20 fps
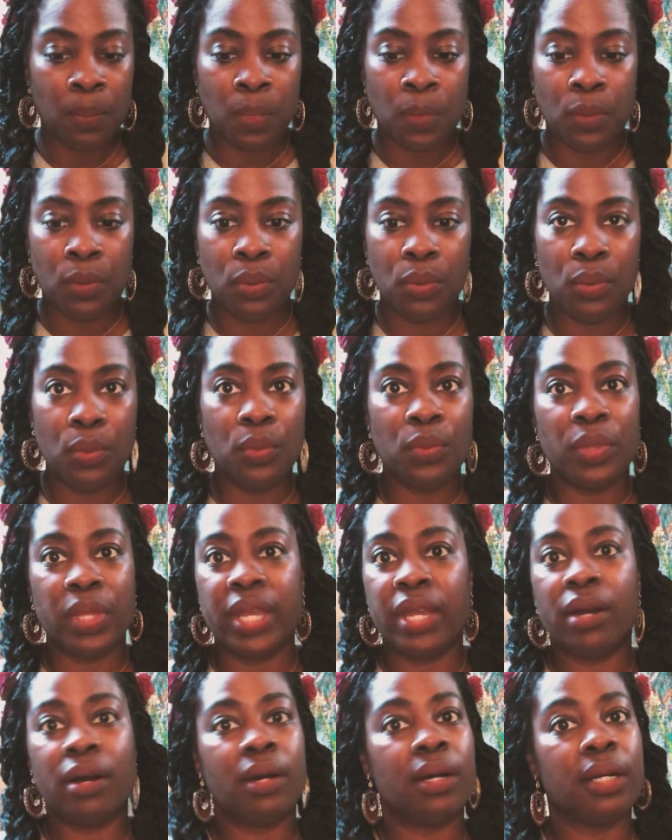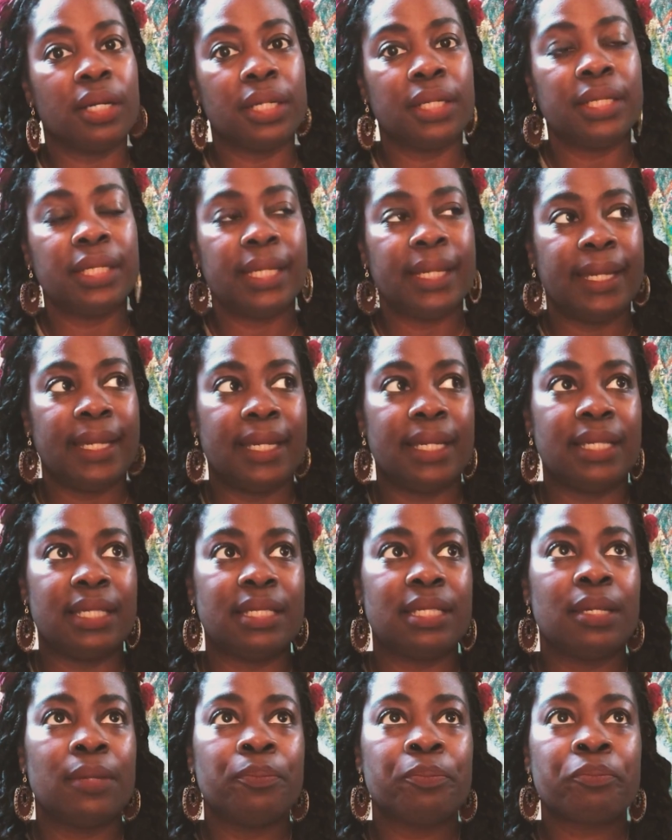who they are,
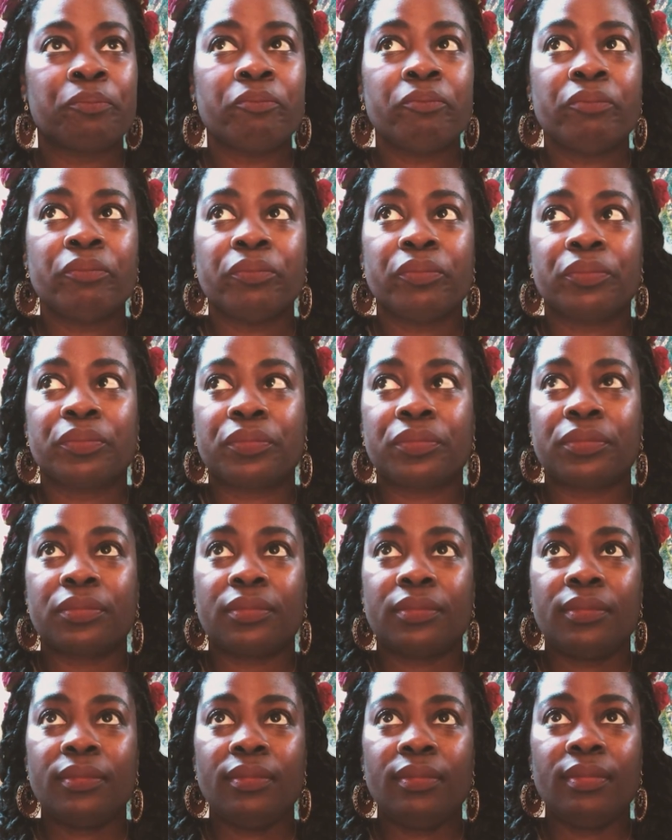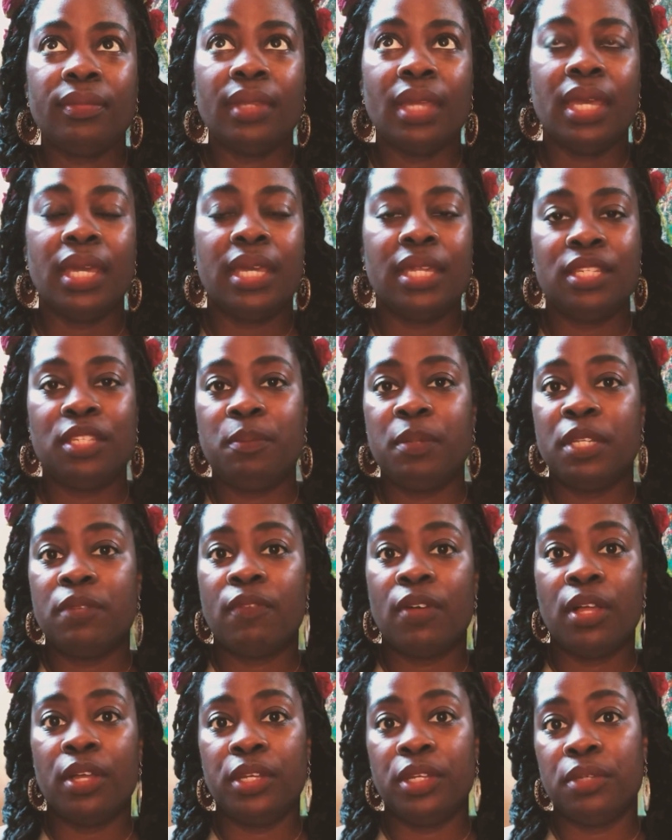and can speak
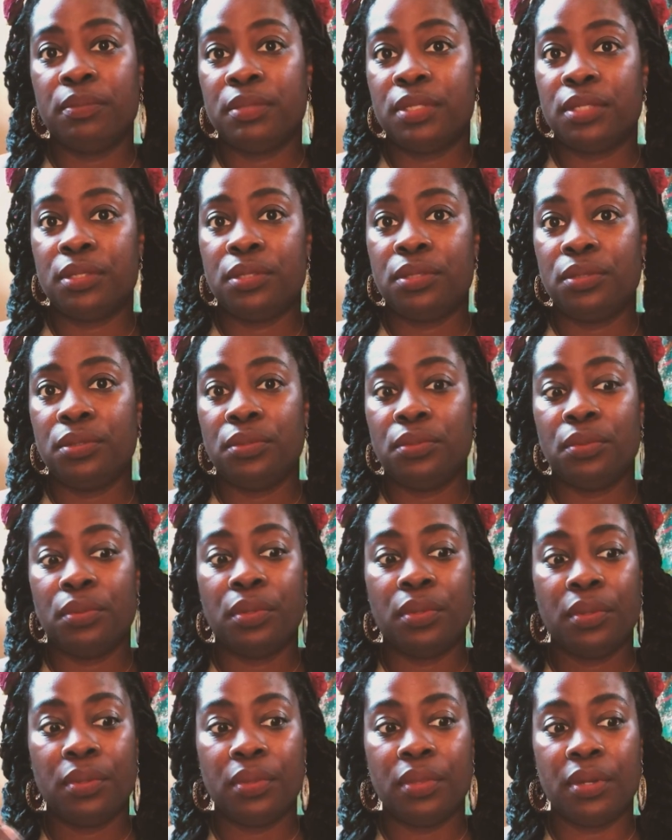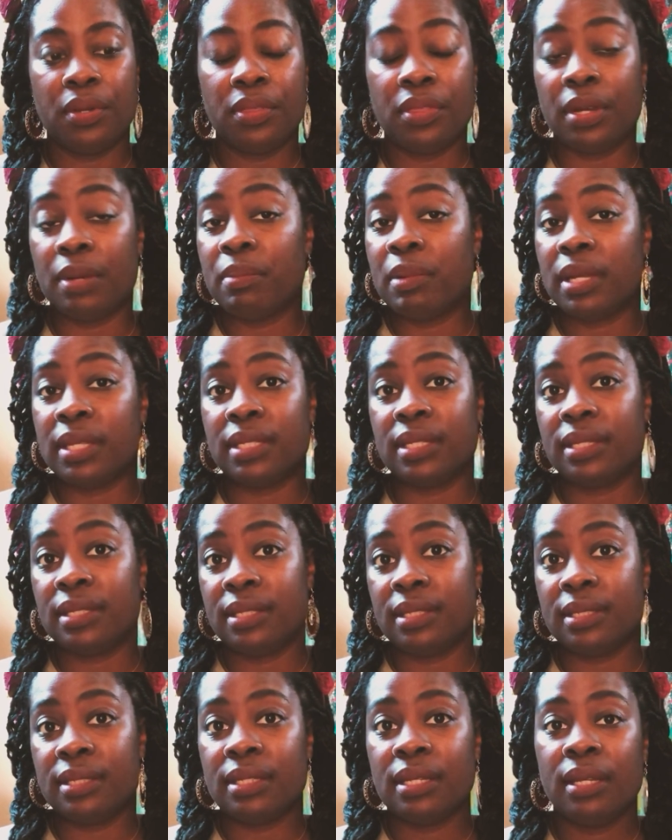volumes into their thought
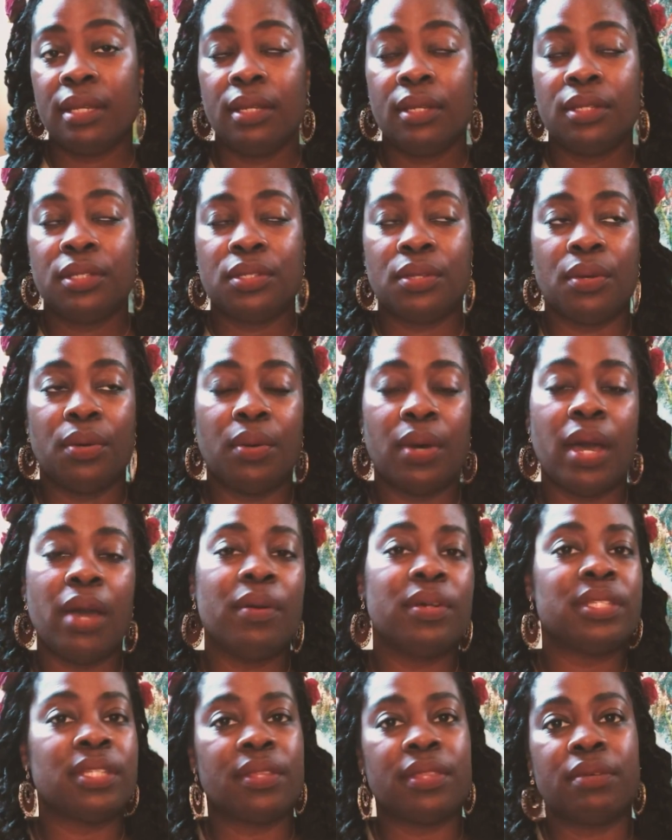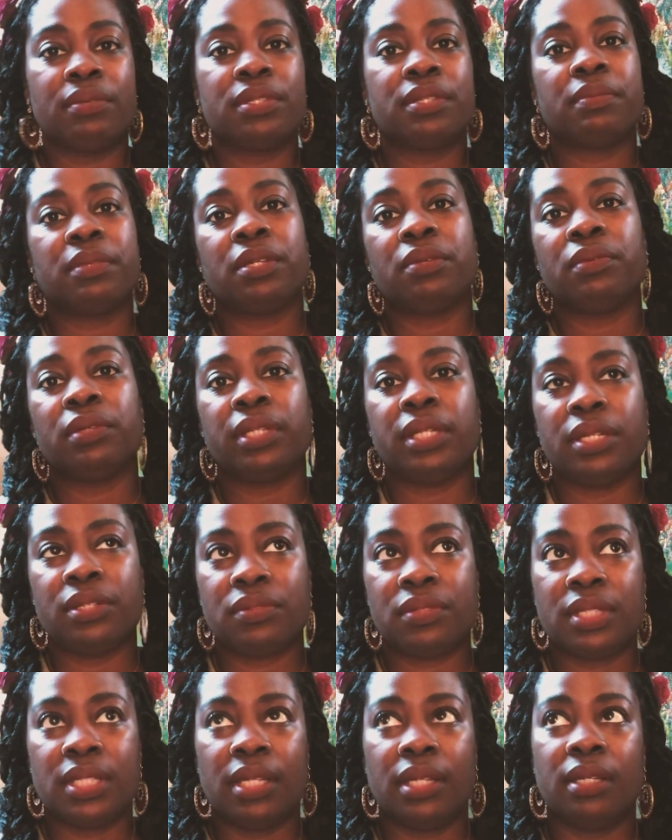processes. So I always thought that was something really
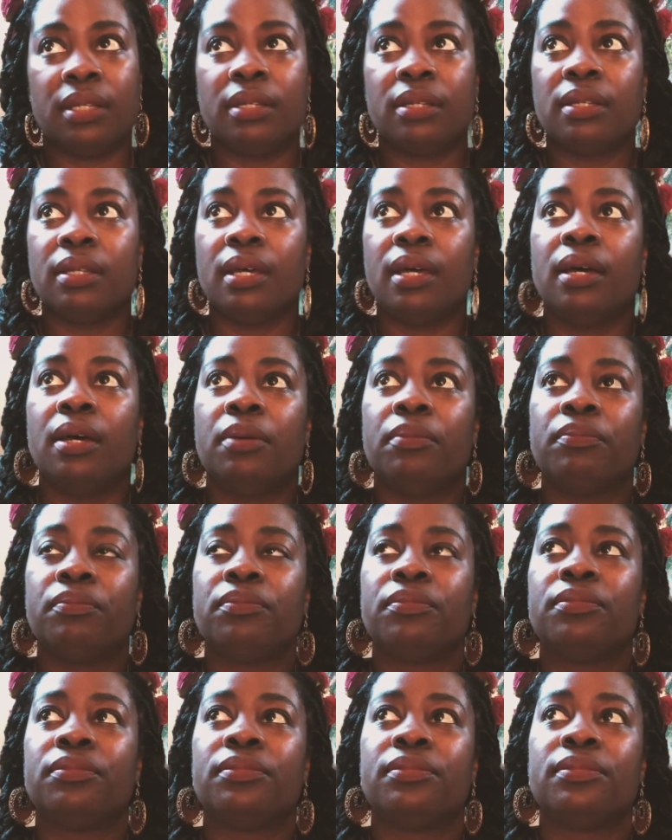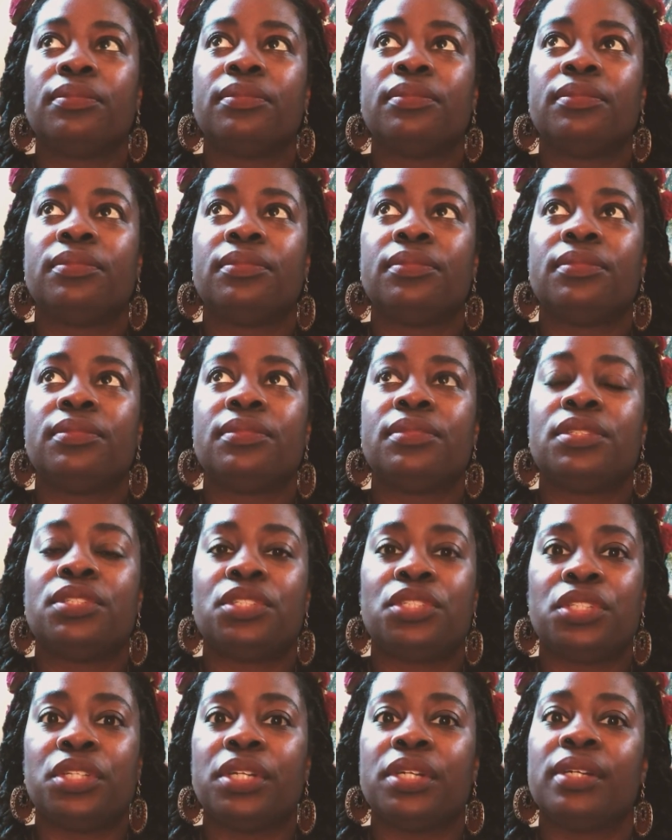interesting to
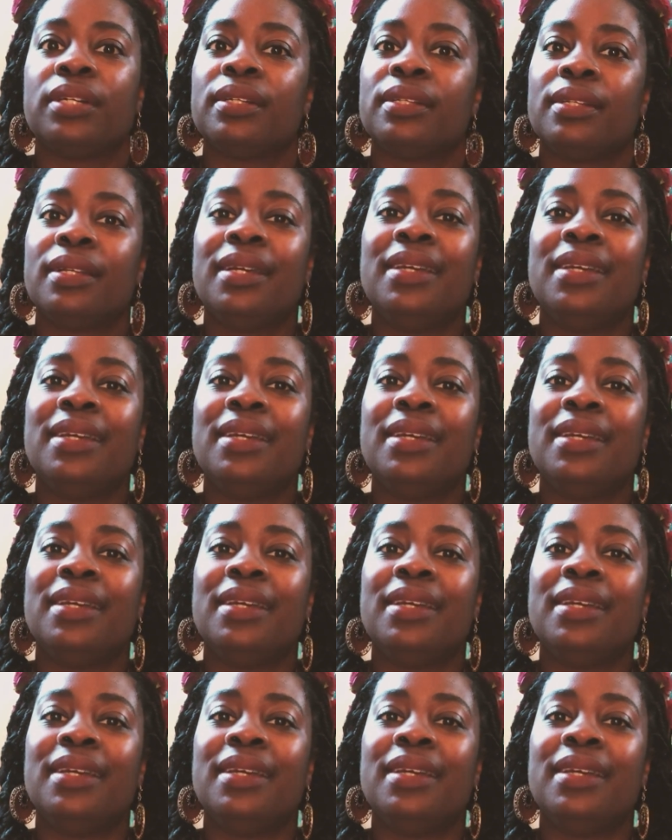share.